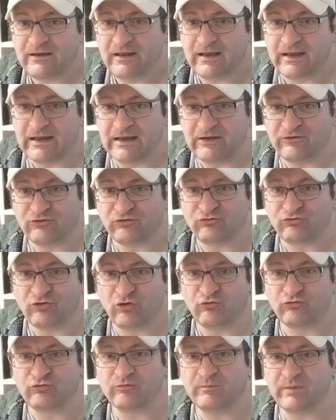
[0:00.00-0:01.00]
is
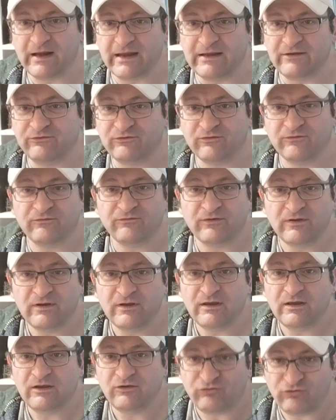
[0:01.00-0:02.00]
Song
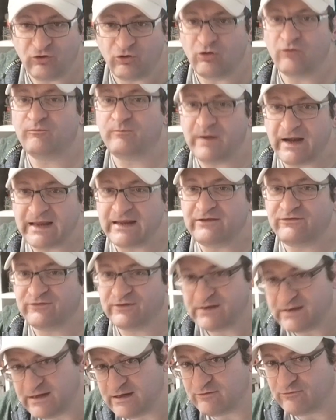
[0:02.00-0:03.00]
of Blades
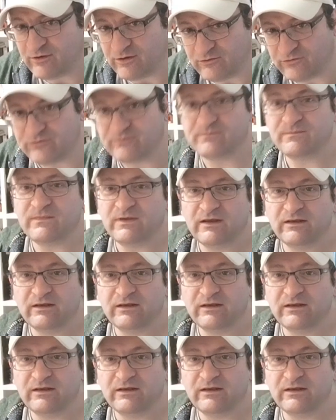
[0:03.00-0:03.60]
and Heroes.